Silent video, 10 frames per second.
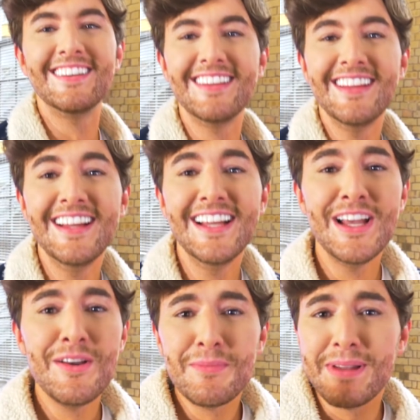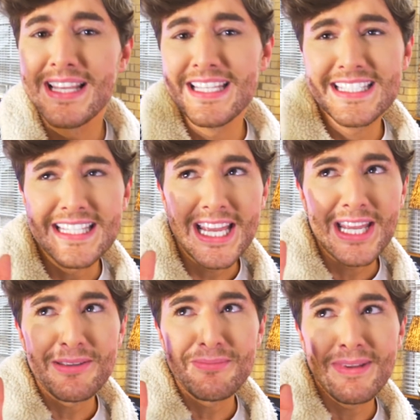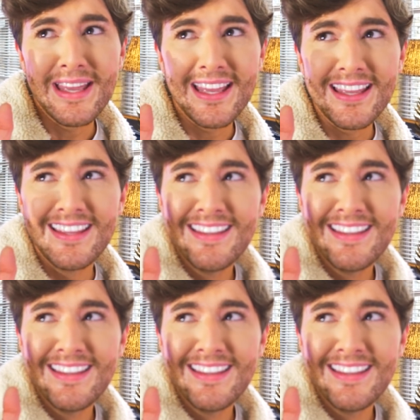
need your expertise. I need to learn to be more